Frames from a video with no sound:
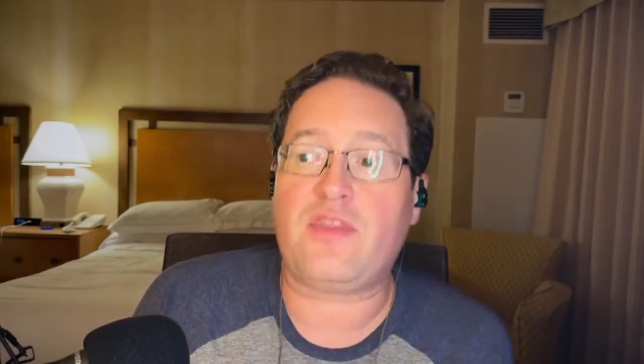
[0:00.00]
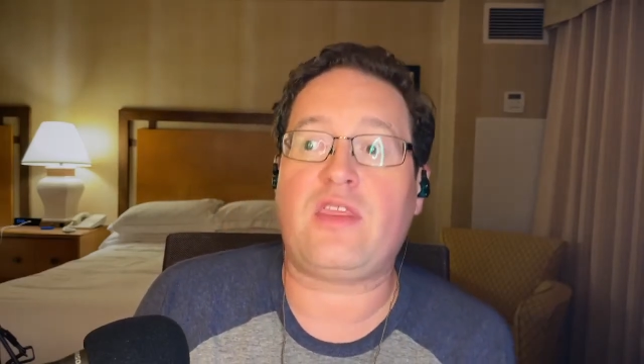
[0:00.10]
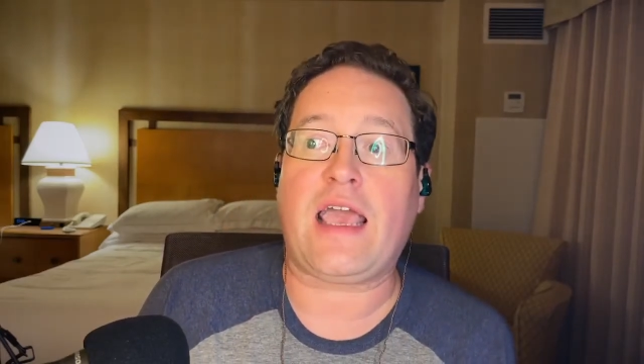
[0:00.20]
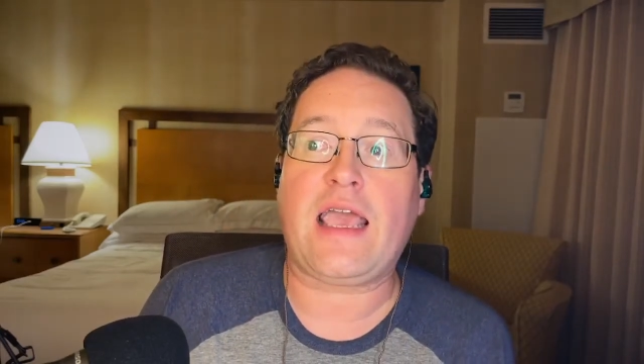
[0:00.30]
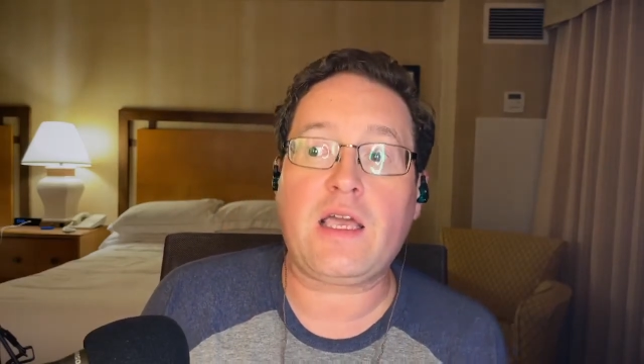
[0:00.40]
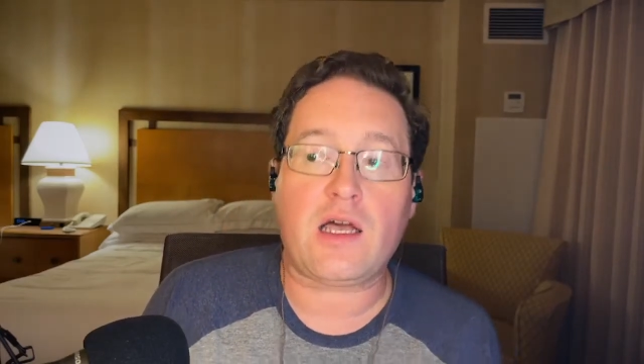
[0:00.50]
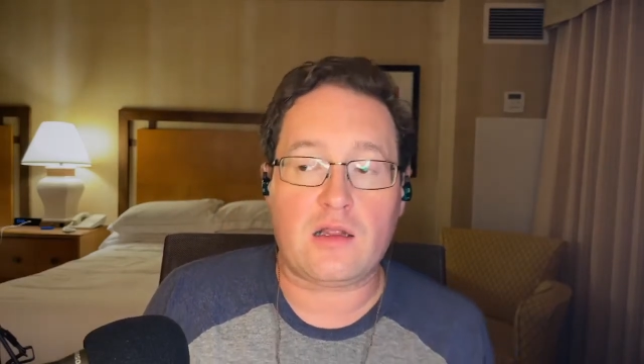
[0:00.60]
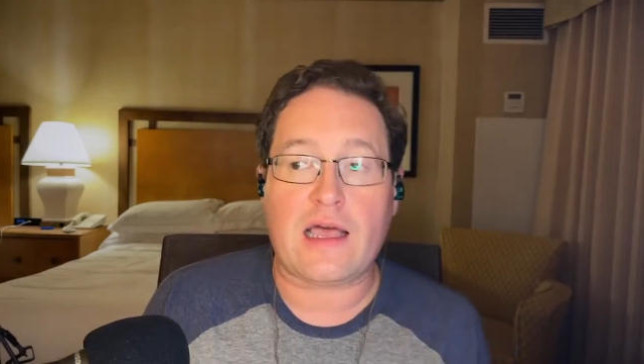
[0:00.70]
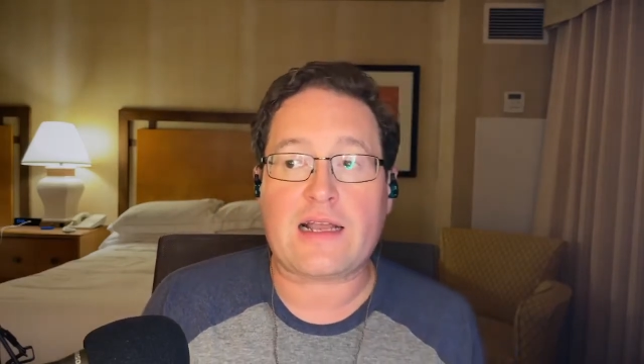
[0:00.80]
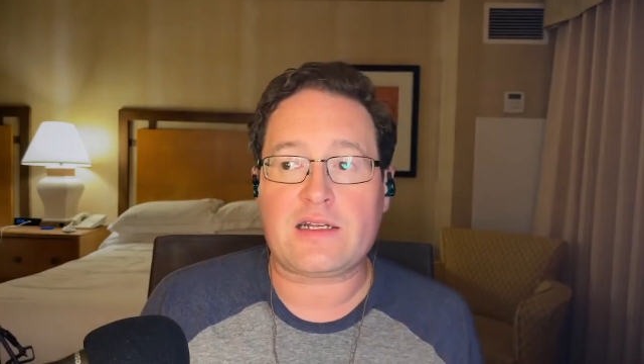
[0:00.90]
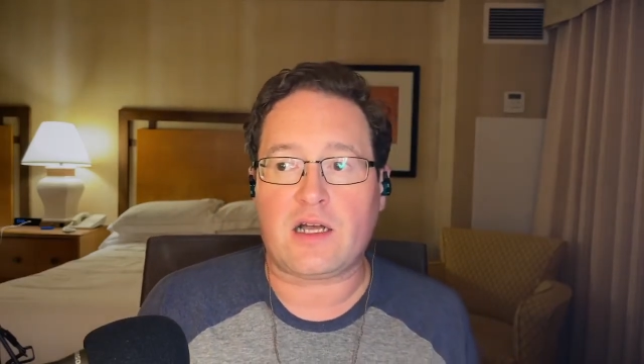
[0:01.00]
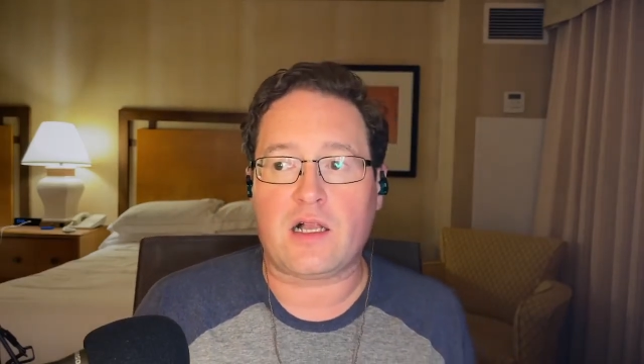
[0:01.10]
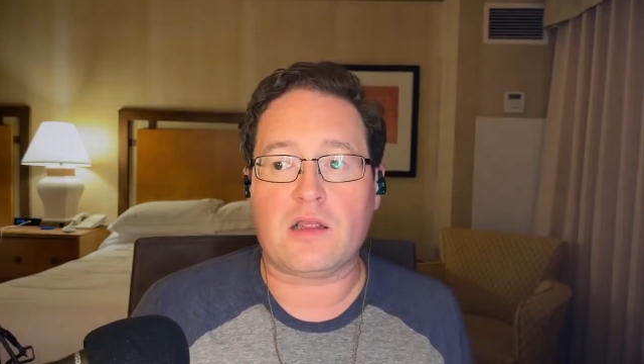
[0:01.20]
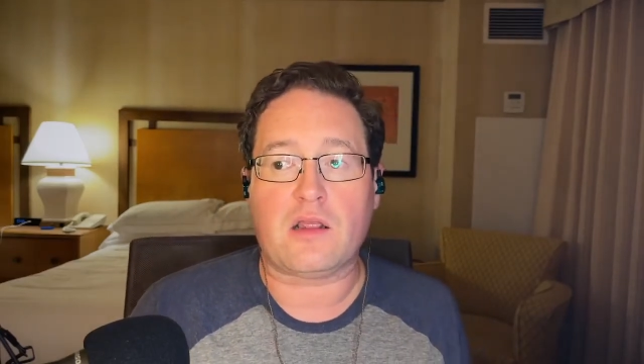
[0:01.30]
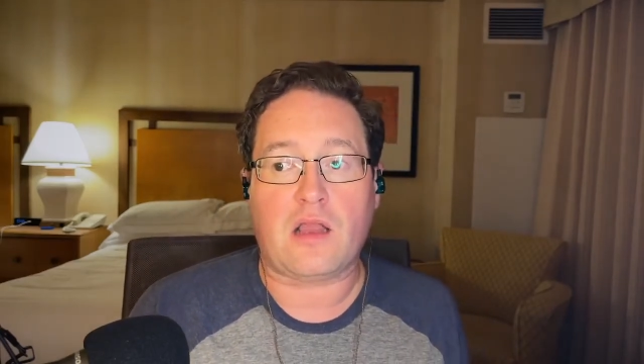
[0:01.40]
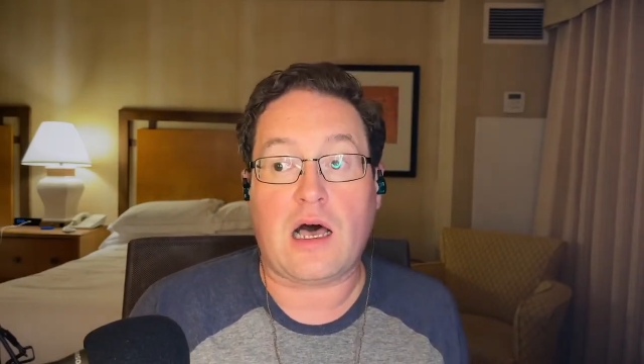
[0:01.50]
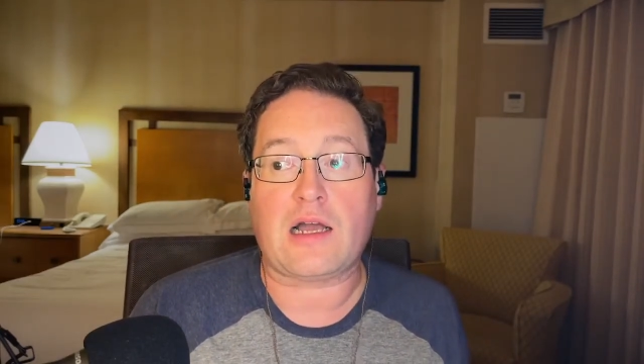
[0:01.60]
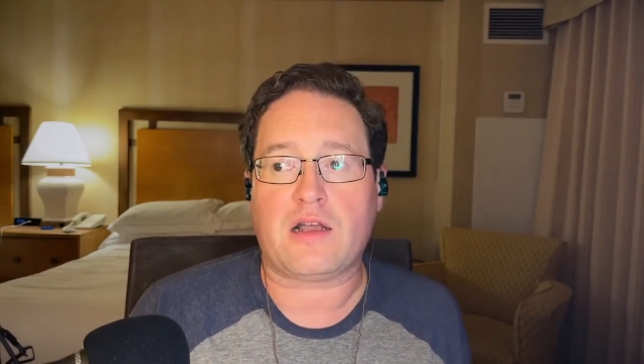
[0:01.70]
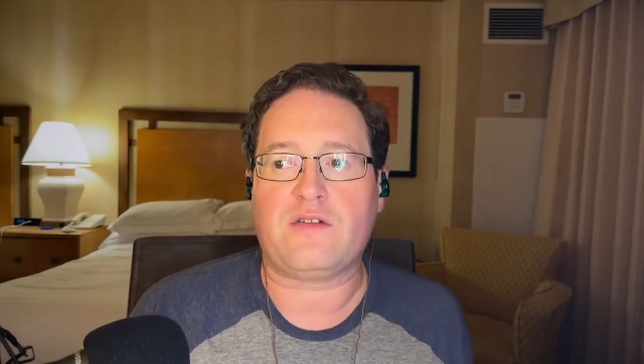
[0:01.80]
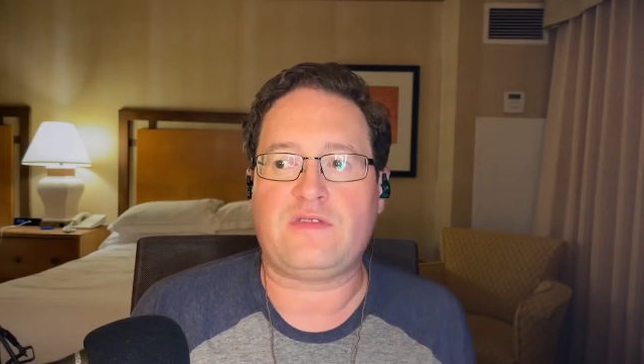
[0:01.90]
they collect a lot
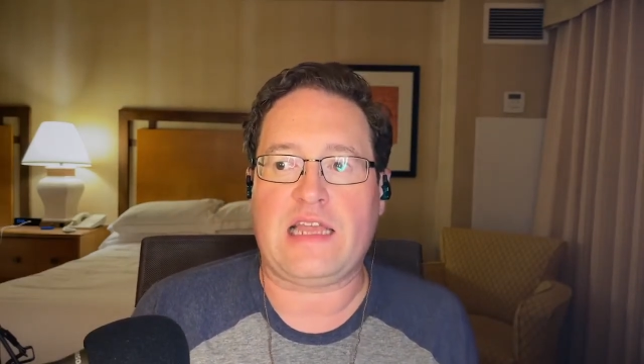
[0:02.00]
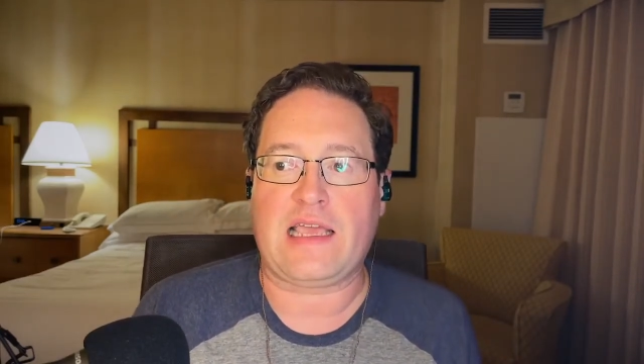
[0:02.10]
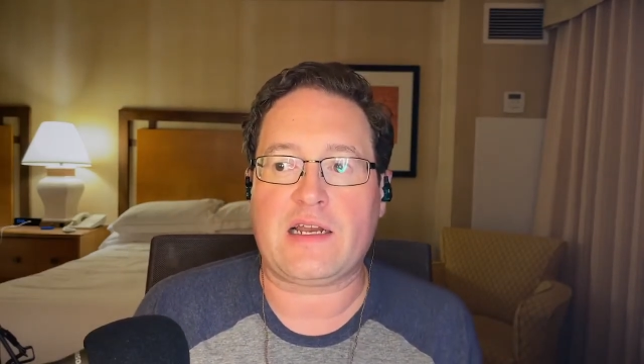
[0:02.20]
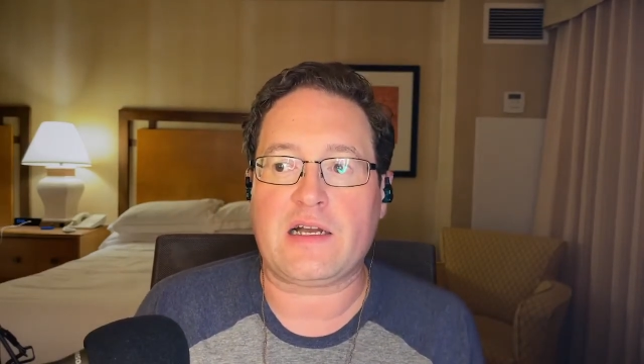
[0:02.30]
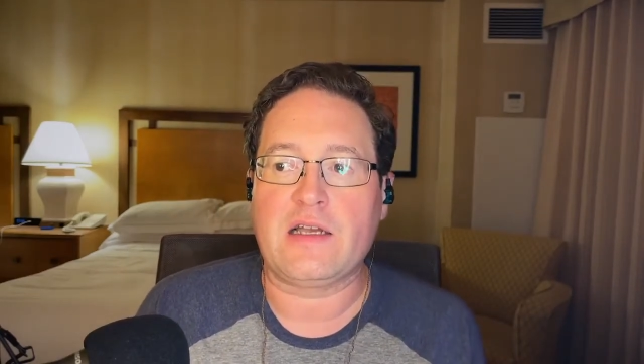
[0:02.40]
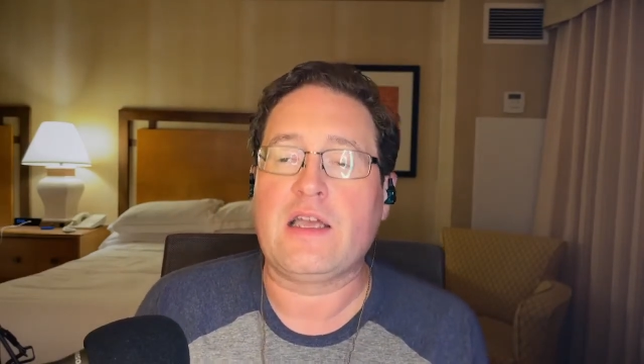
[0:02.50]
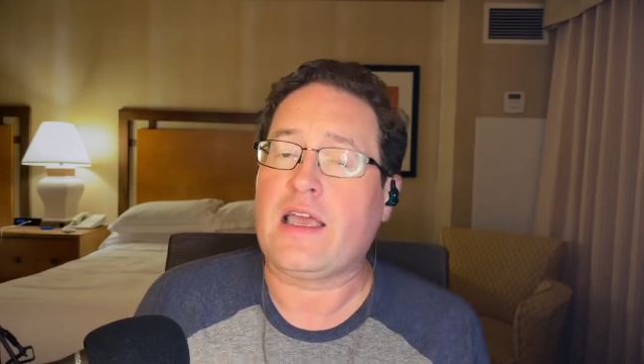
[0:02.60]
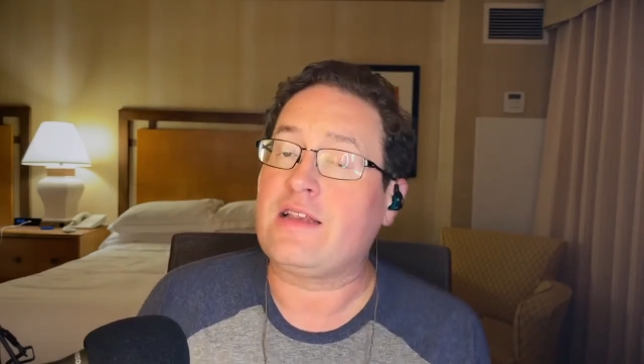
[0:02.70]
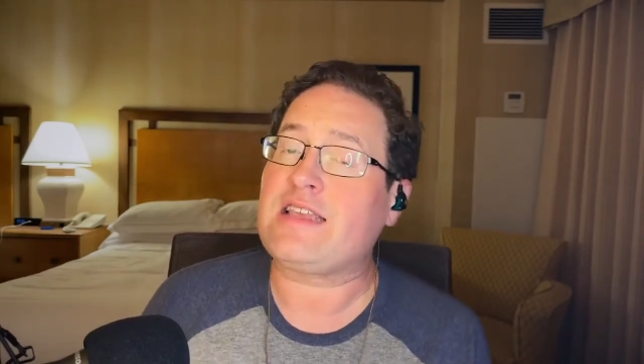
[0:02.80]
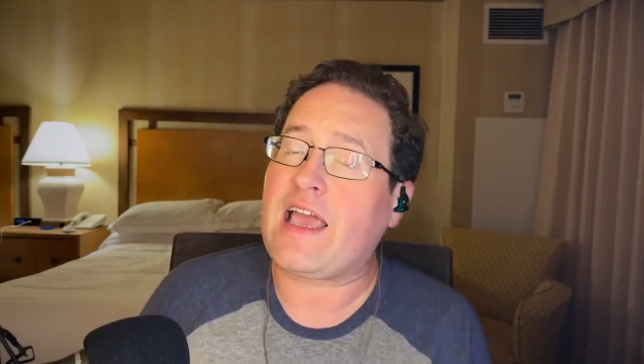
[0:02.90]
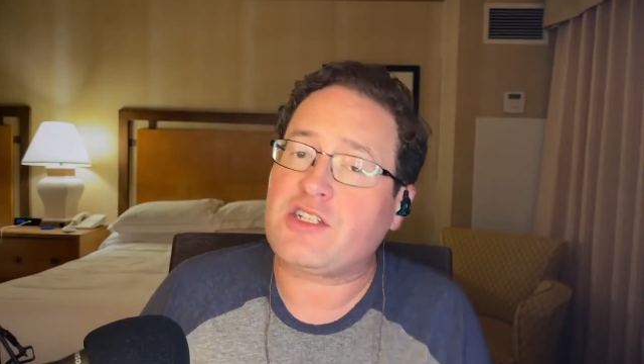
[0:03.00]
of data. It's actually